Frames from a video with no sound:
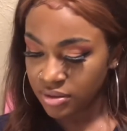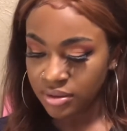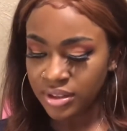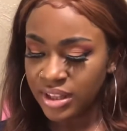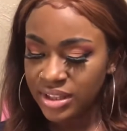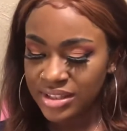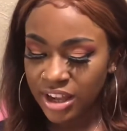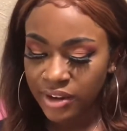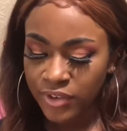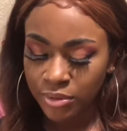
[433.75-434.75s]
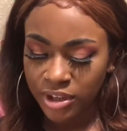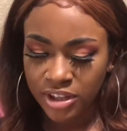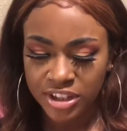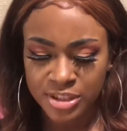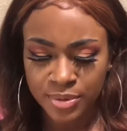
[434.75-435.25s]
This, I don't even know what
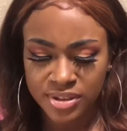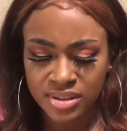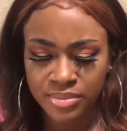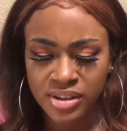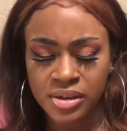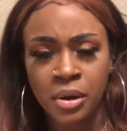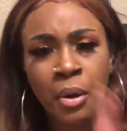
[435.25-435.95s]
color it's supposed to be.